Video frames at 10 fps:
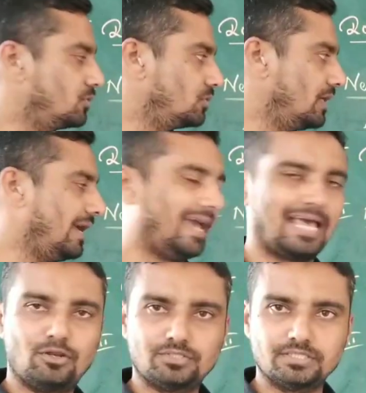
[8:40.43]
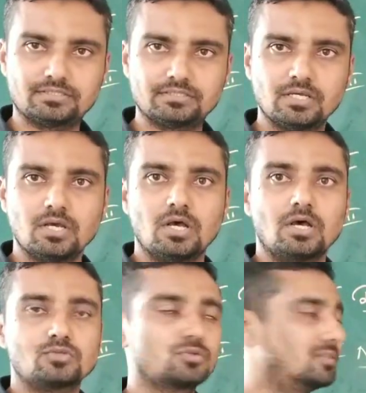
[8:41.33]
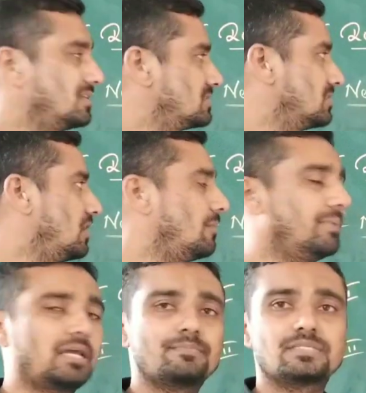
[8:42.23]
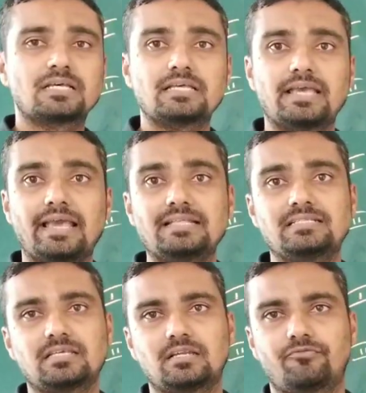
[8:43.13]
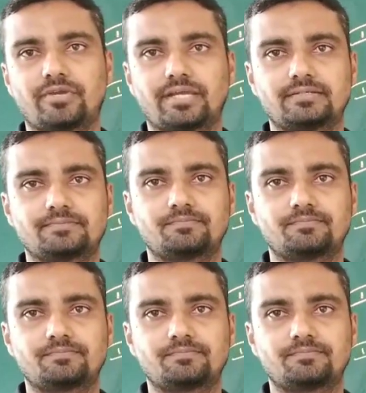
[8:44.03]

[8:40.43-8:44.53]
the halogens, so this law becomes insignificant.